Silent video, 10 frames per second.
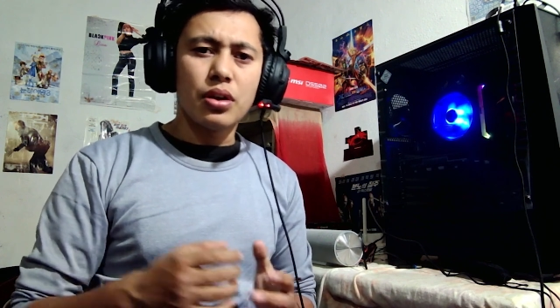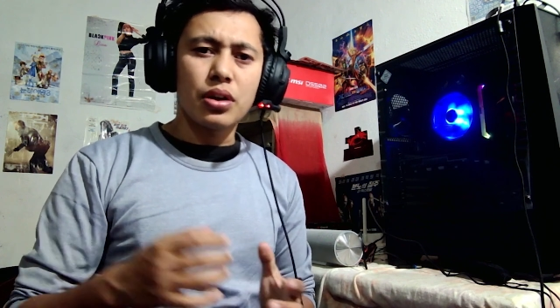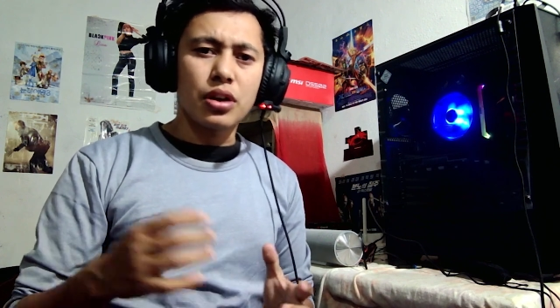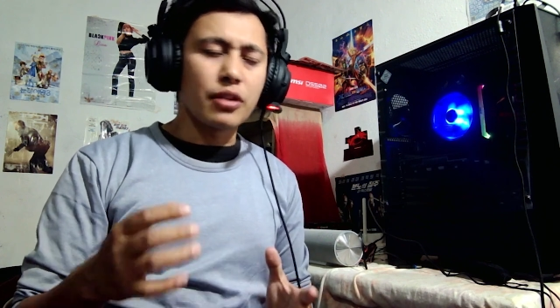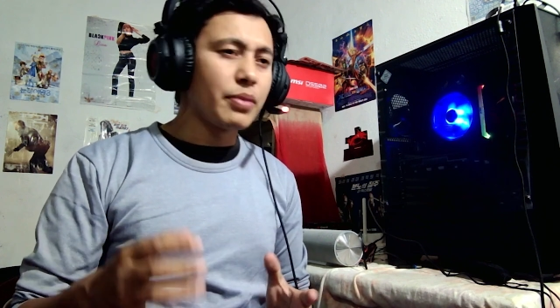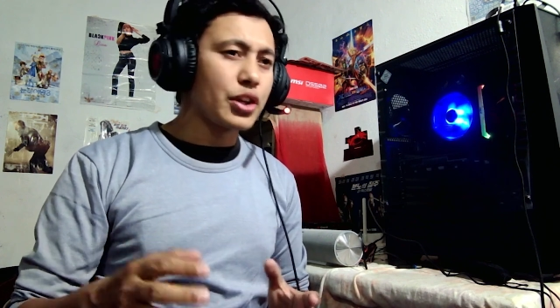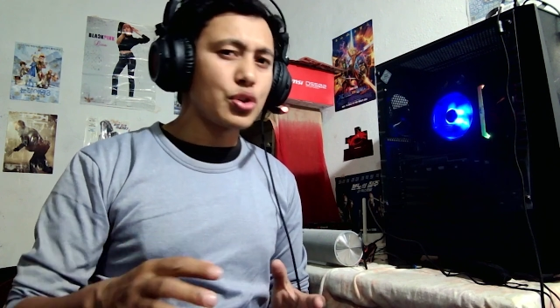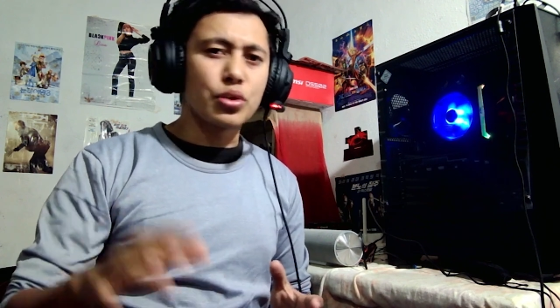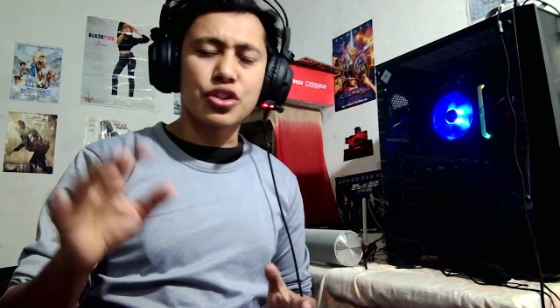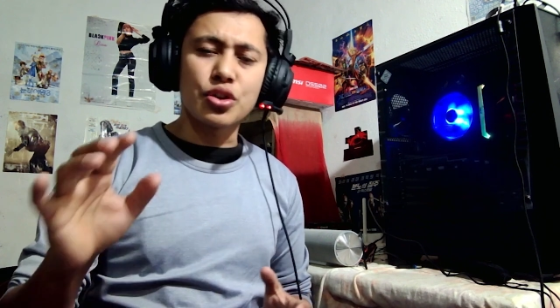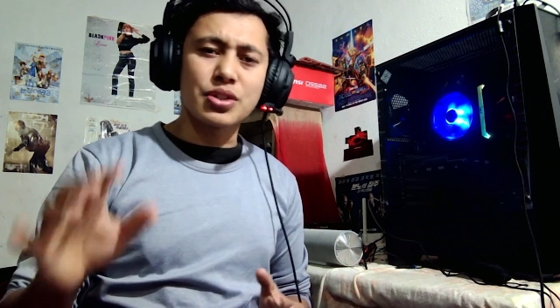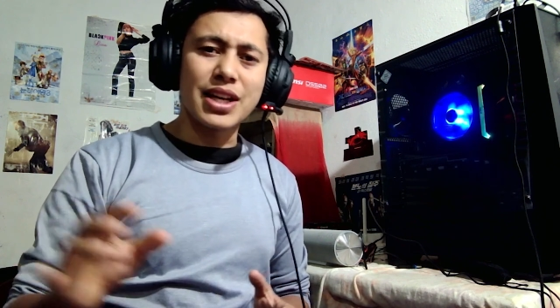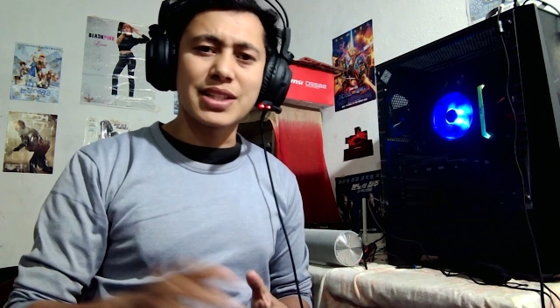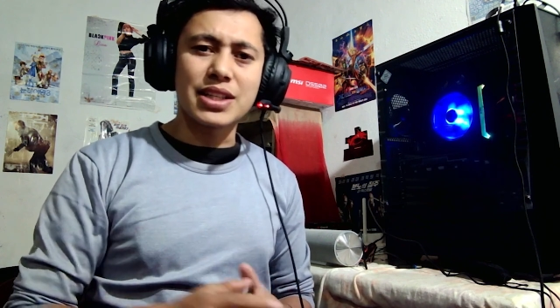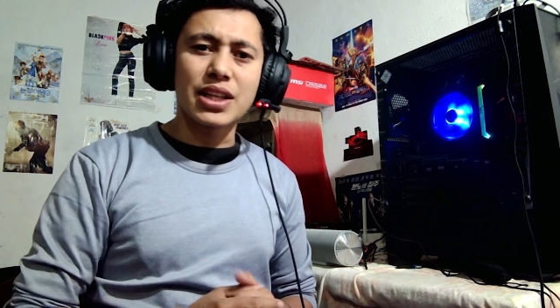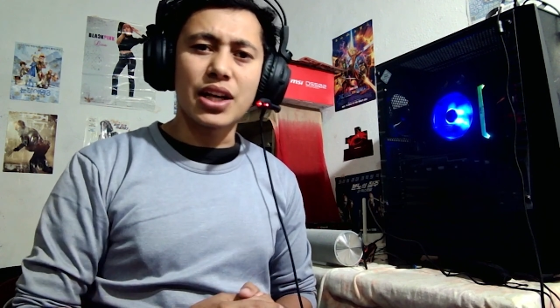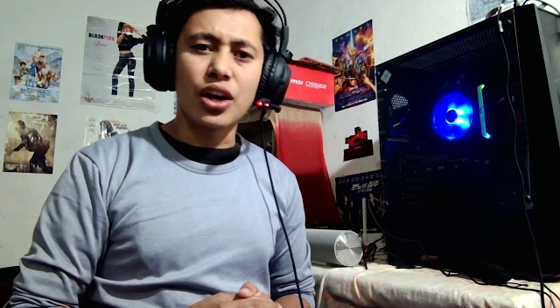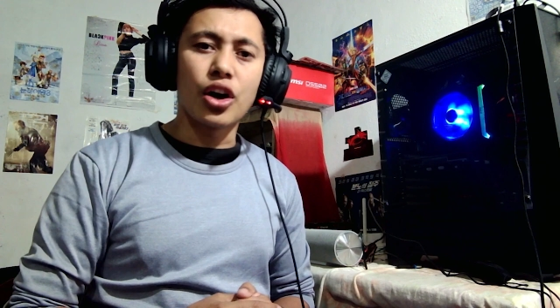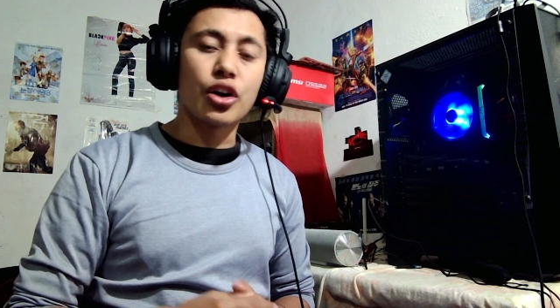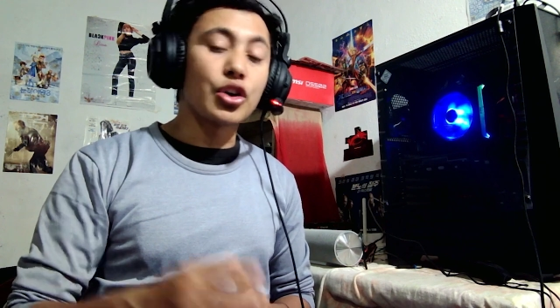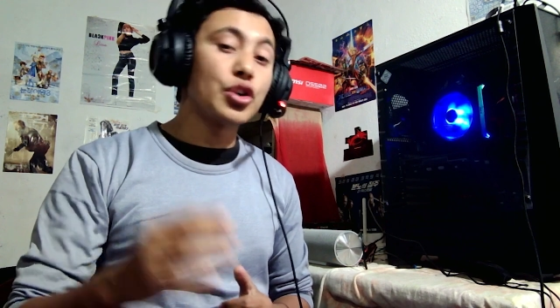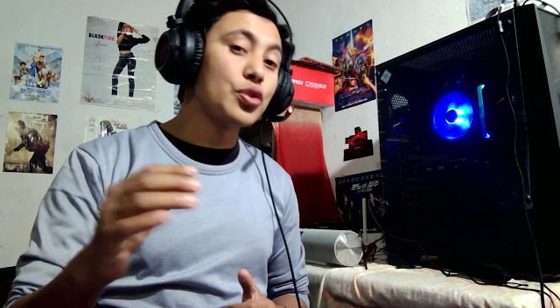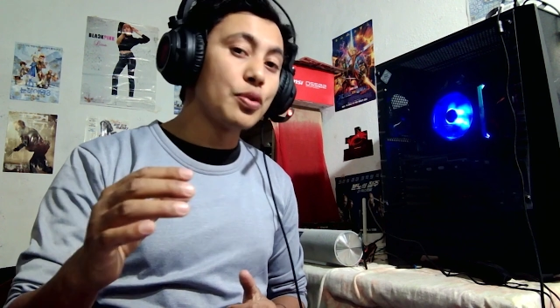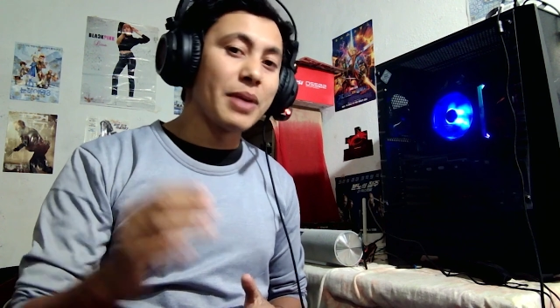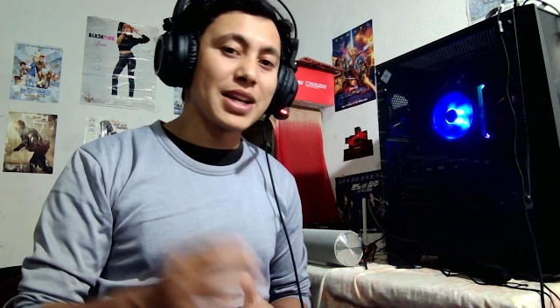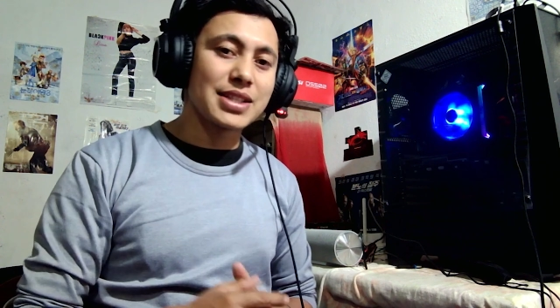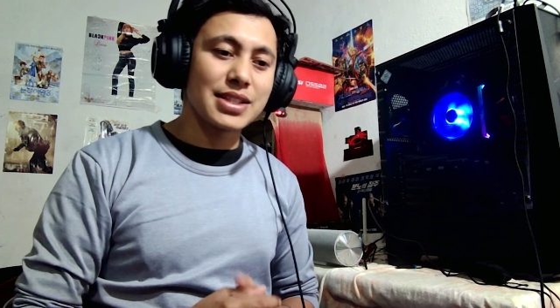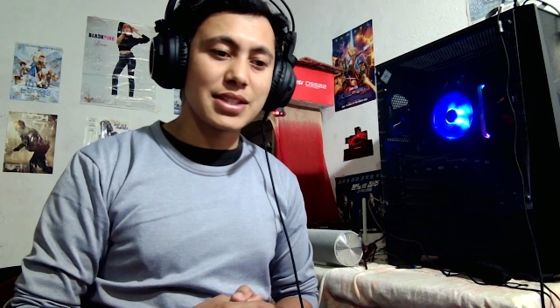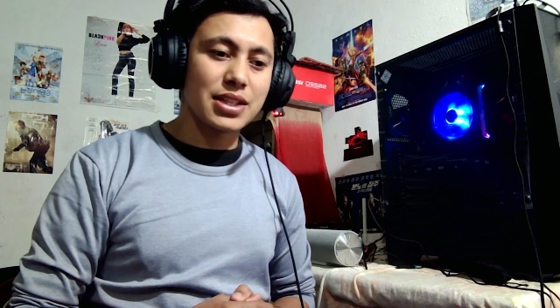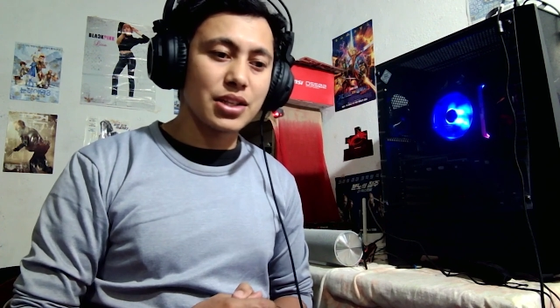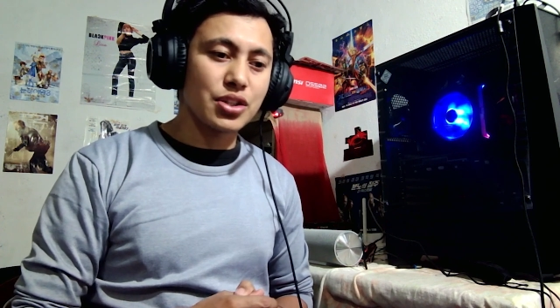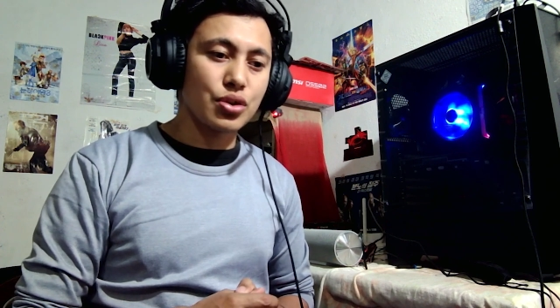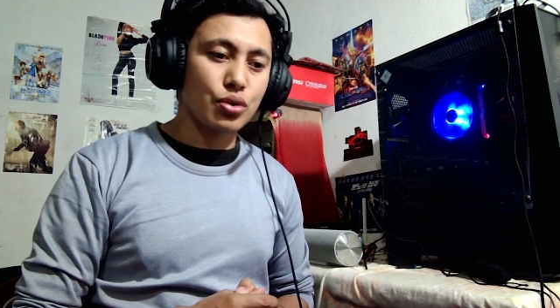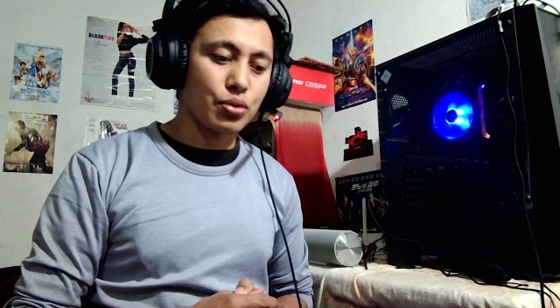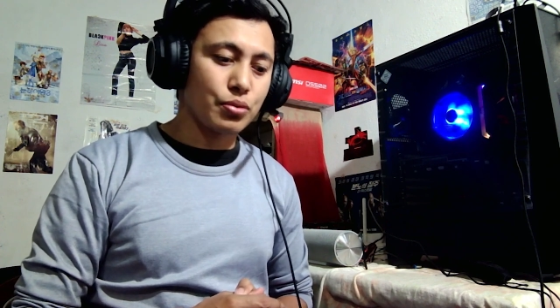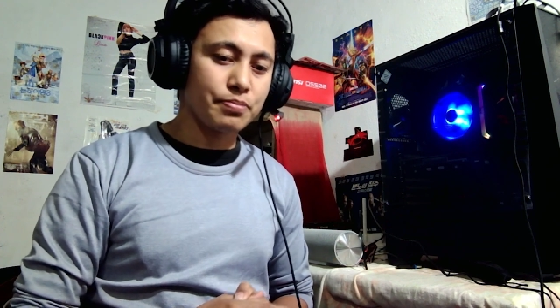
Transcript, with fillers: convey to the society a good message so